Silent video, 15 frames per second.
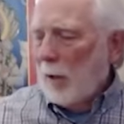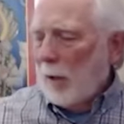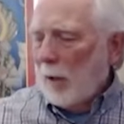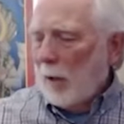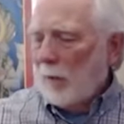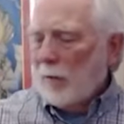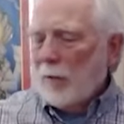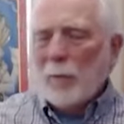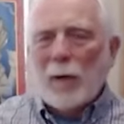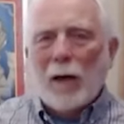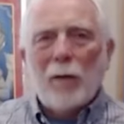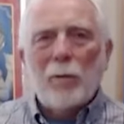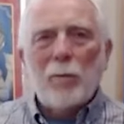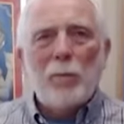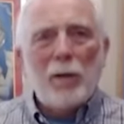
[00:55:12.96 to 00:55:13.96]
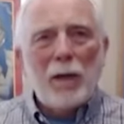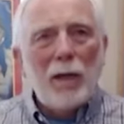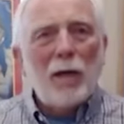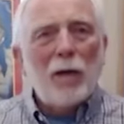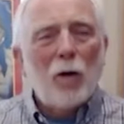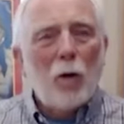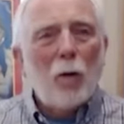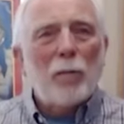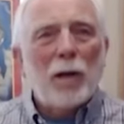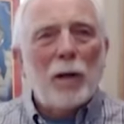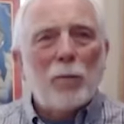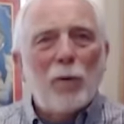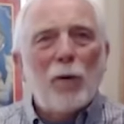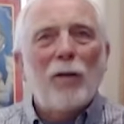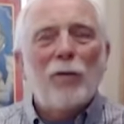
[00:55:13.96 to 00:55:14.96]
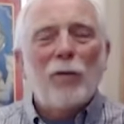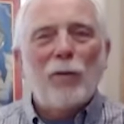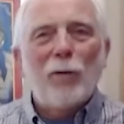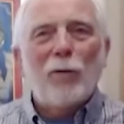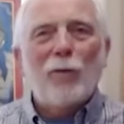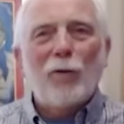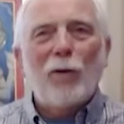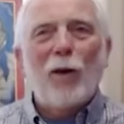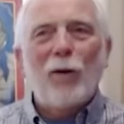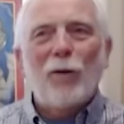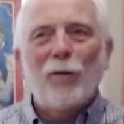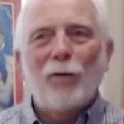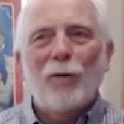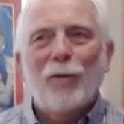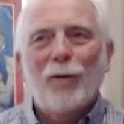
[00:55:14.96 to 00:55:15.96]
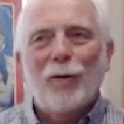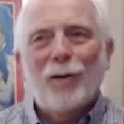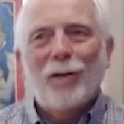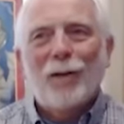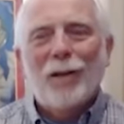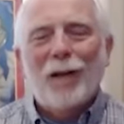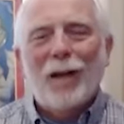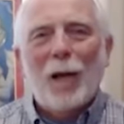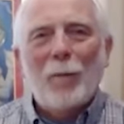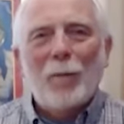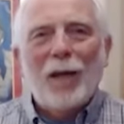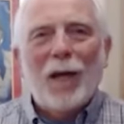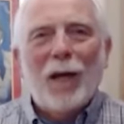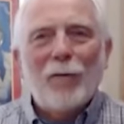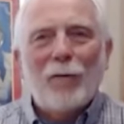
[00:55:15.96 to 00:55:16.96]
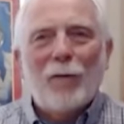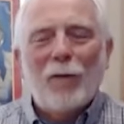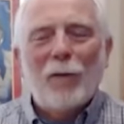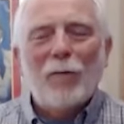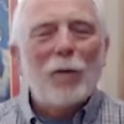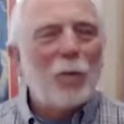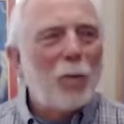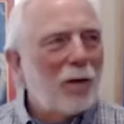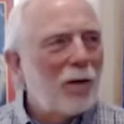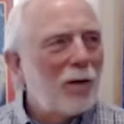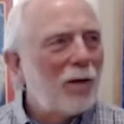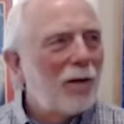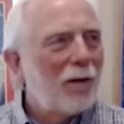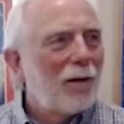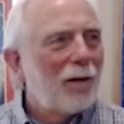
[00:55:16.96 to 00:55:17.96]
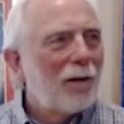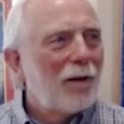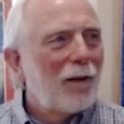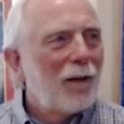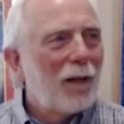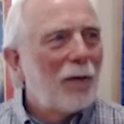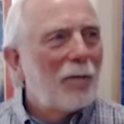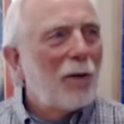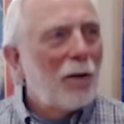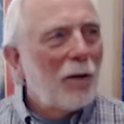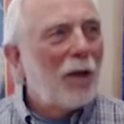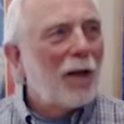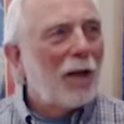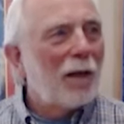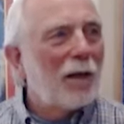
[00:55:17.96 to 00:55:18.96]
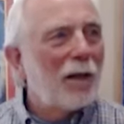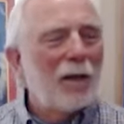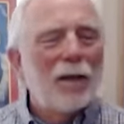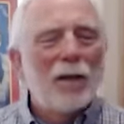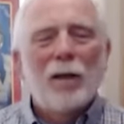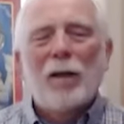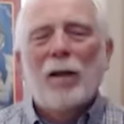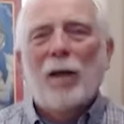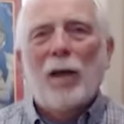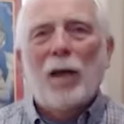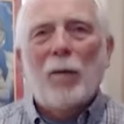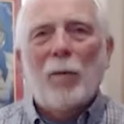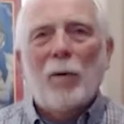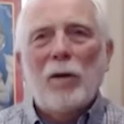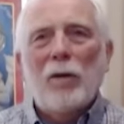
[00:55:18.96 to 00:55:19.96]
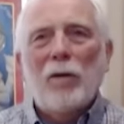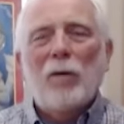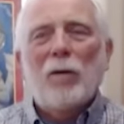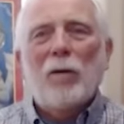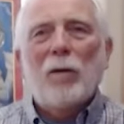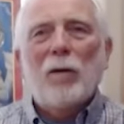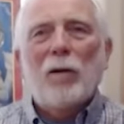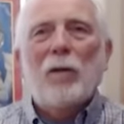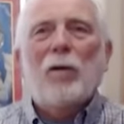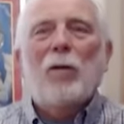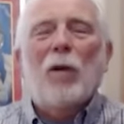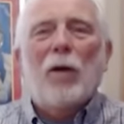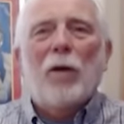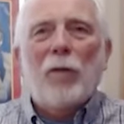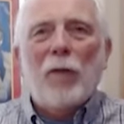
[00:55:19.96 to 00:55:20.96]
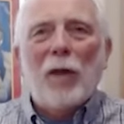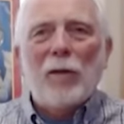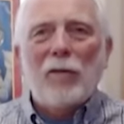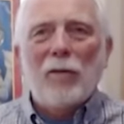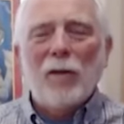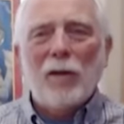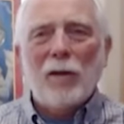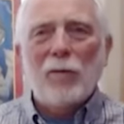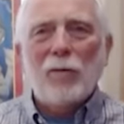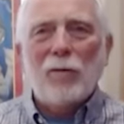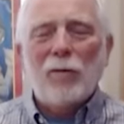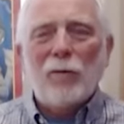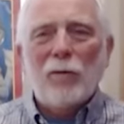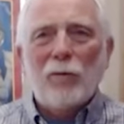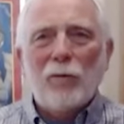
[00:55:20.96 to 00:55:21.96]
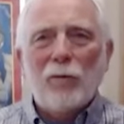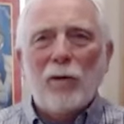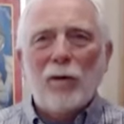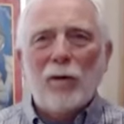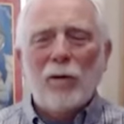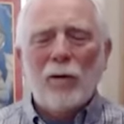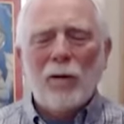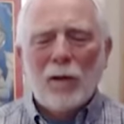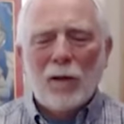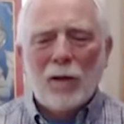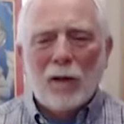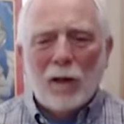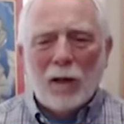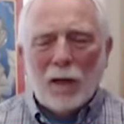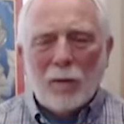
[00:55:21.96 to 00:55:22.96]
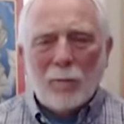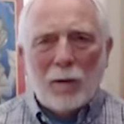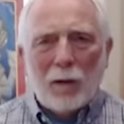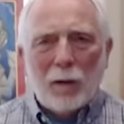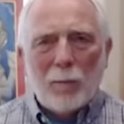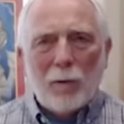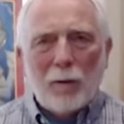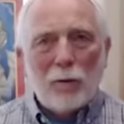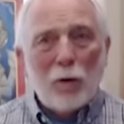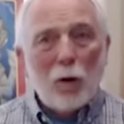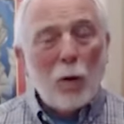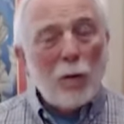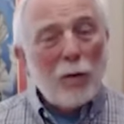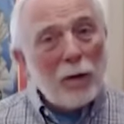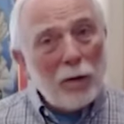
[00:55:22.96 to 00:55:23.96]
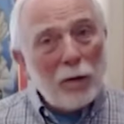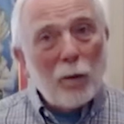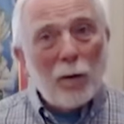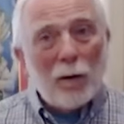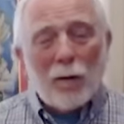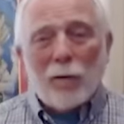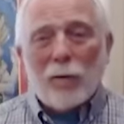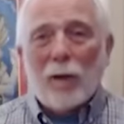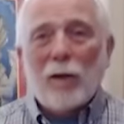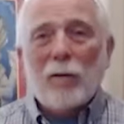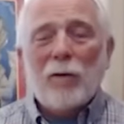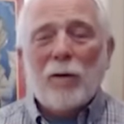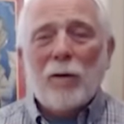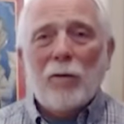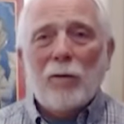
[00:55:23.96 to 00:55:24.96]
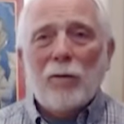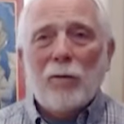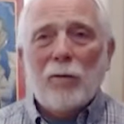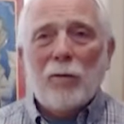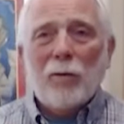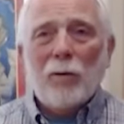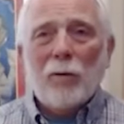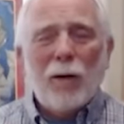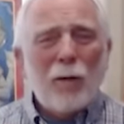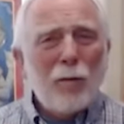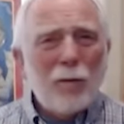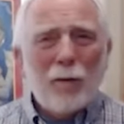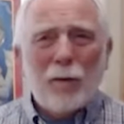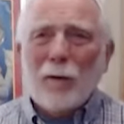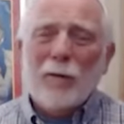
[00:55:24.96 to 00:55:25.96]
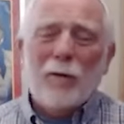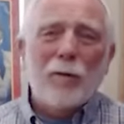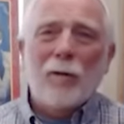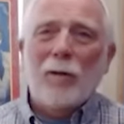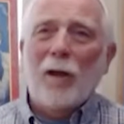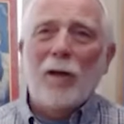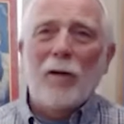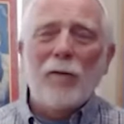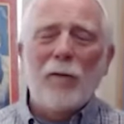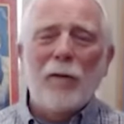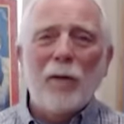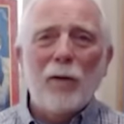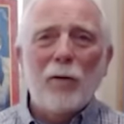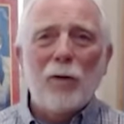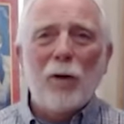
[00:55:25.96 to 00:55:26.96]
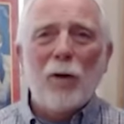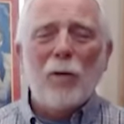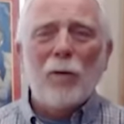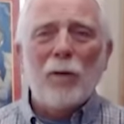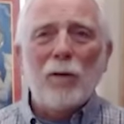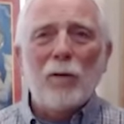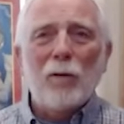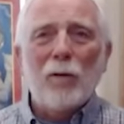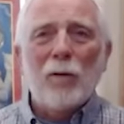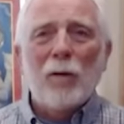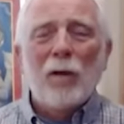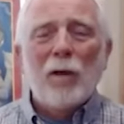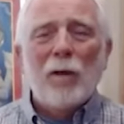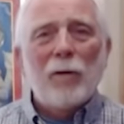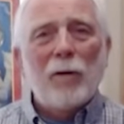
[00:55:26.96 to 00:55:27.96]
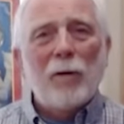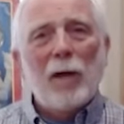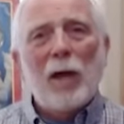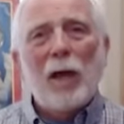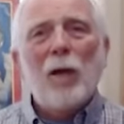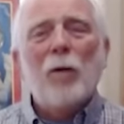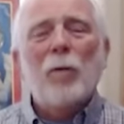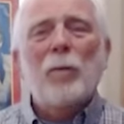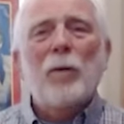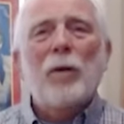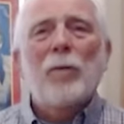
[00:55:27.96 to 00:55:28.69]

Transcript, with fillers: it's about being omnipresent yourself on behalf of everyone and everything. And when you're you're authentic and you're sincere and people know that you are authentic and sincere, they'll feel your love and they'll know that you're there to help.